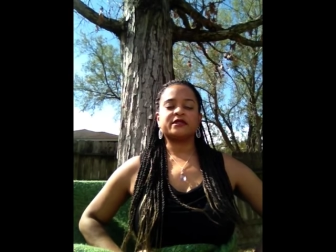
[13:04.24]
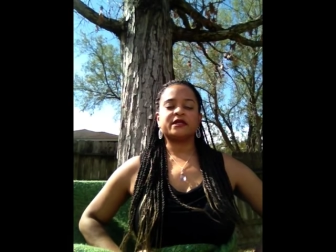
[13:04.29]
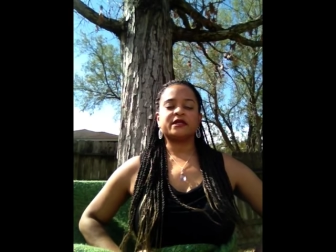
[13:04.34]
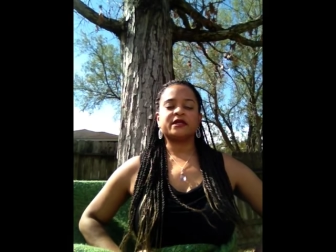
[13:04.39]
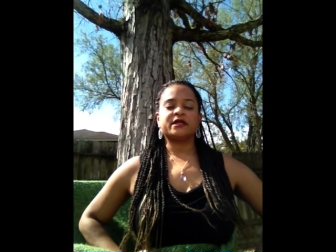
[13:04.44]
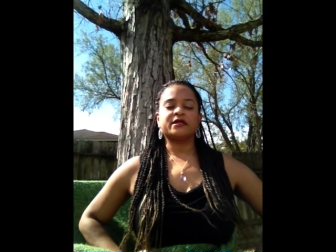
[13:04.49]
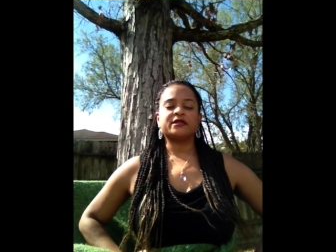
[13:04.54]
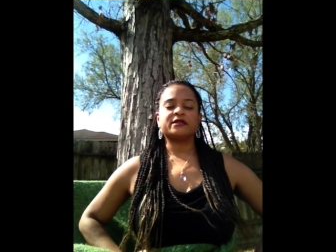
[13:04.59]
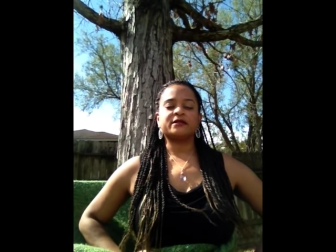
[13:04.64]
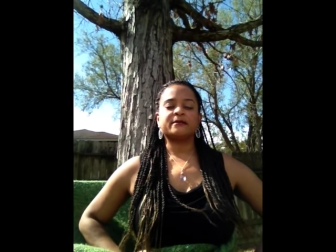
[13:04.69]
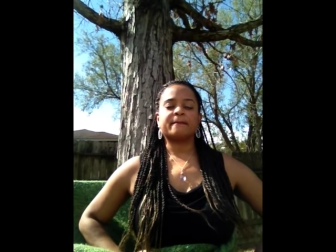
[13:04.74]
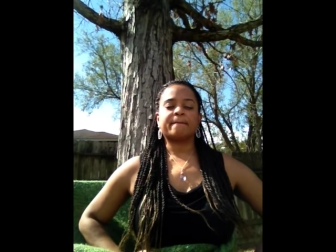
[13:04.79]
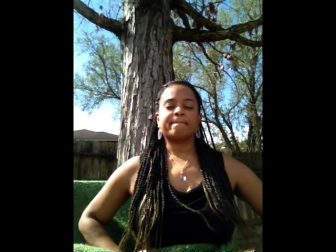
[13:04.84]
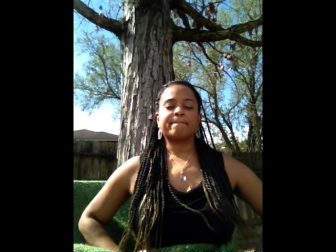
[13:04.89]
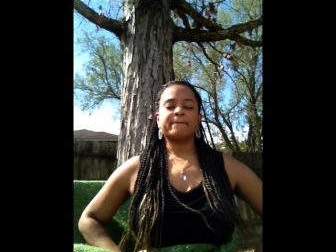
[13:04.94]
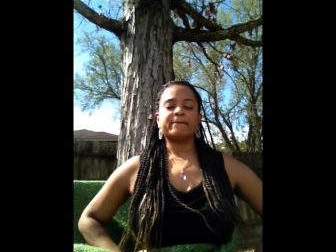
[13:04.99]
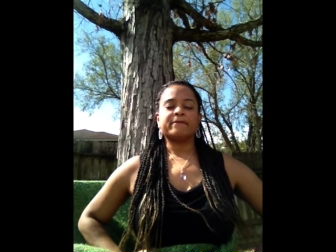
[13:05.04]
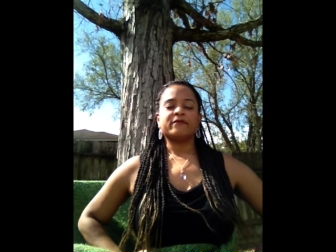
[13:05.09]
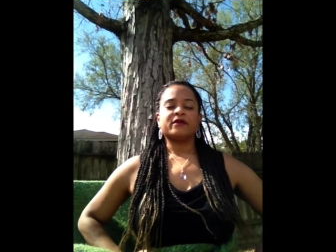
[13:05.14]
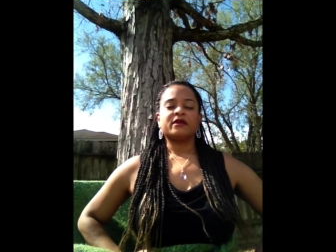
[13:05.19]
6,
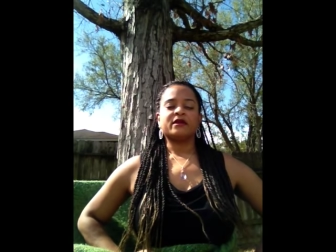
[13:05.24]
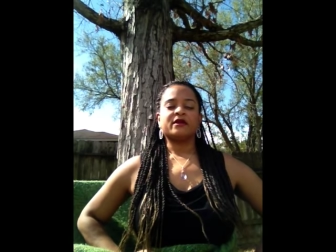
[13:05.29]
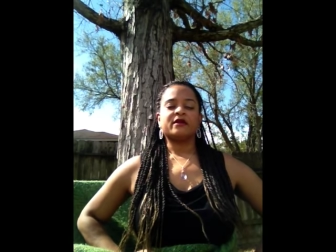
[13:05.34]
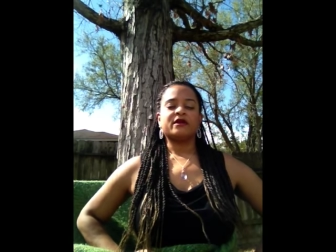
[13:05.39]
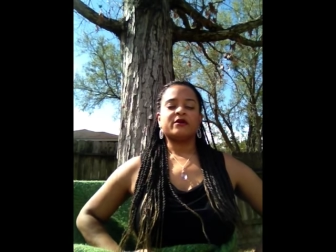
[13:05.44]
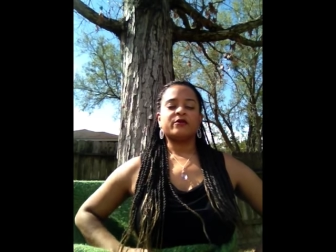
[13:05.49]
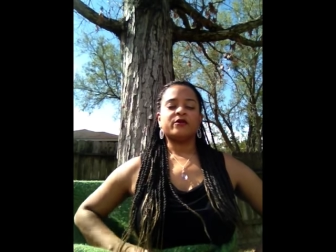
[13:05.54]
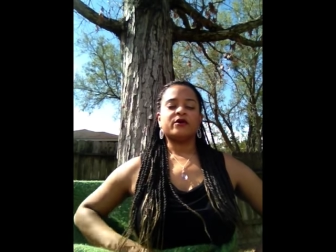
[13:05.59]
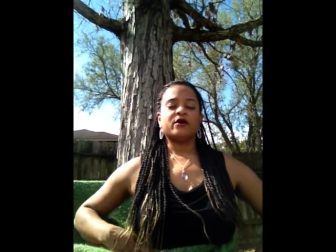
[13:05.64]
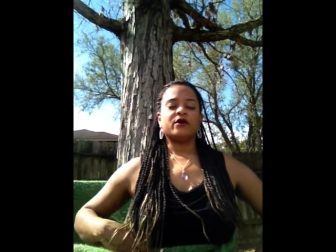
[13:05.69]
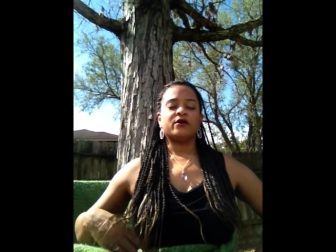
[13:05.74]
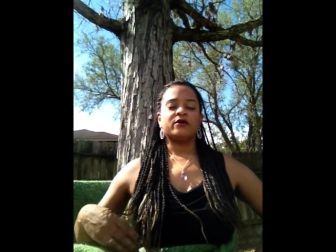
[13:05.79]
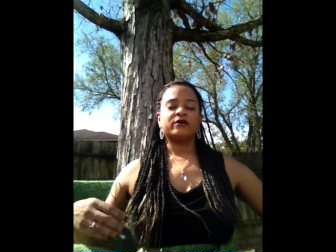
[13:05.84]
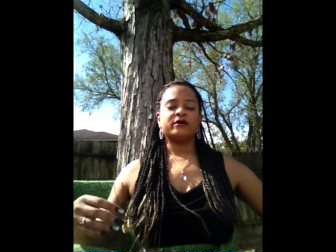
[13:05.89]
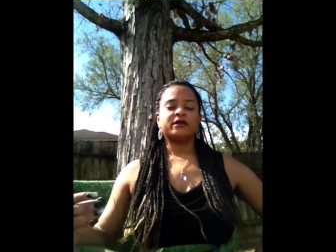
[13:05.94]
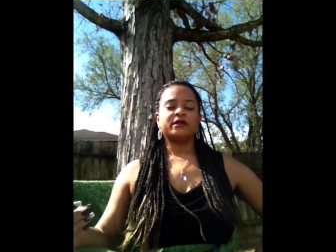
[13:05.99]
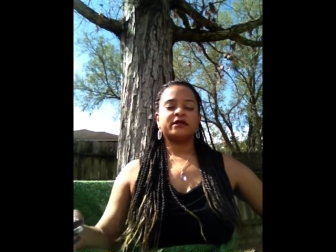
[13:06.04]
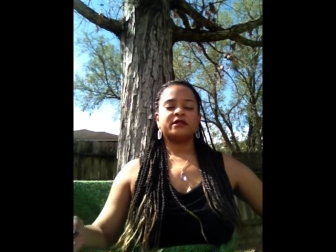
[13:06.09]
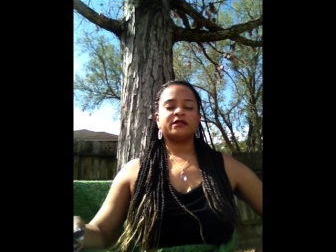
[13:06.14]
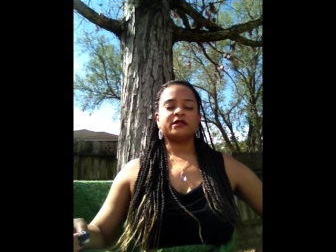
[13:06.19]
and then we'll
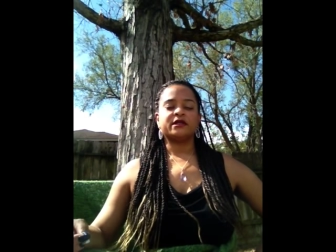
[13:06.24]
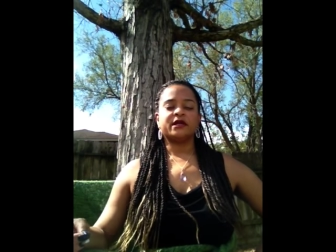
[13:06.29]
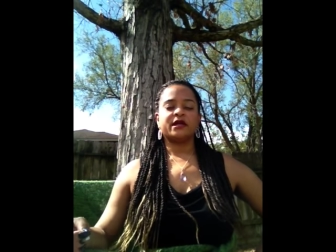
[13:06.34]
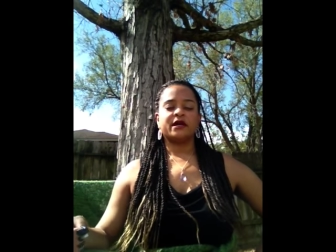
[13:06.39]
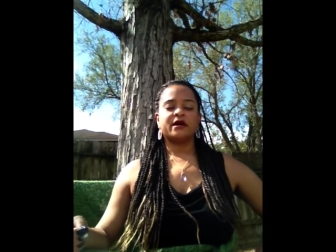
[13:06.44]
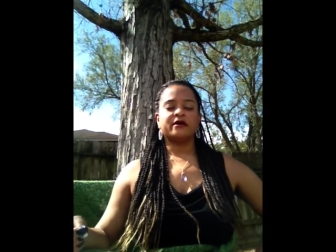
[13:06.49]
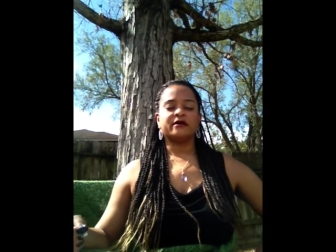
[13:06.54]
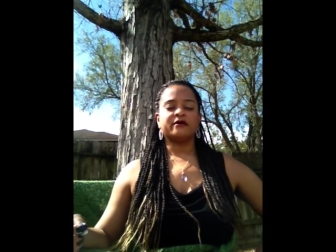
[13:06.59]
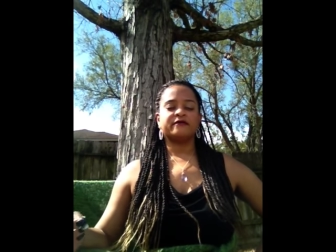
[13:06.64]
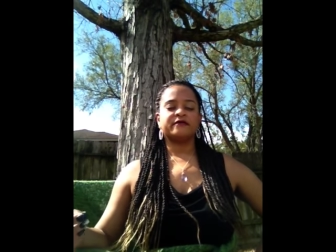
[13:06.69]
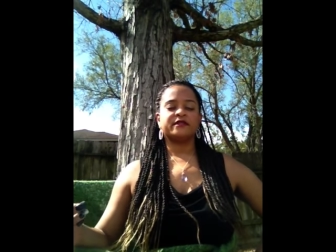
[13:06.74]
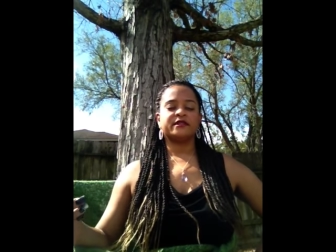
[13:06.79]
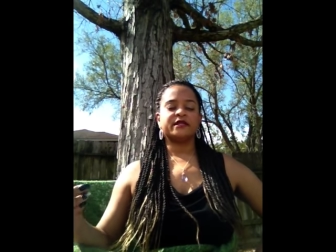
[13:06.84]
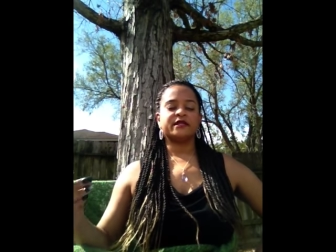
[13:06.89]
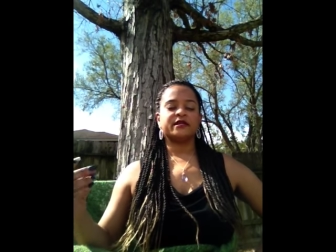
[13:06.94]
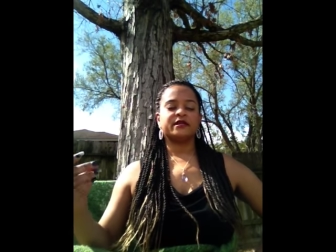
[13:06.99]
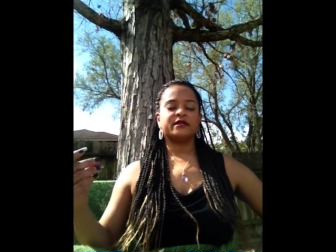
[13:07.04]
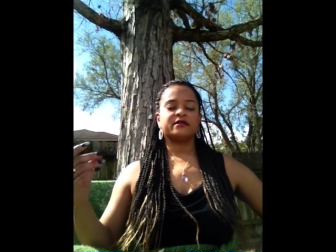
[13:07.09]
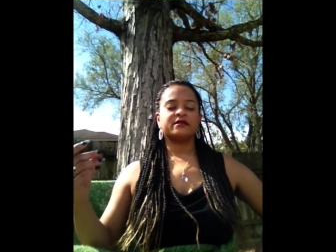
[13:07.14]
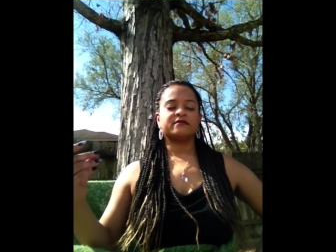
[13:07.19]
hold it to the count of
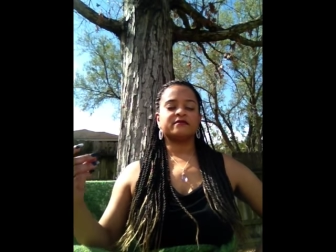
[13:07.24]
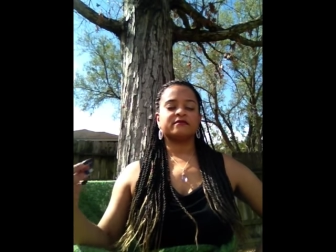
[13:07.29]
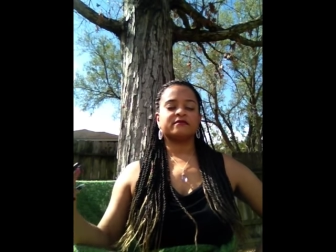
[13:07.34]
6.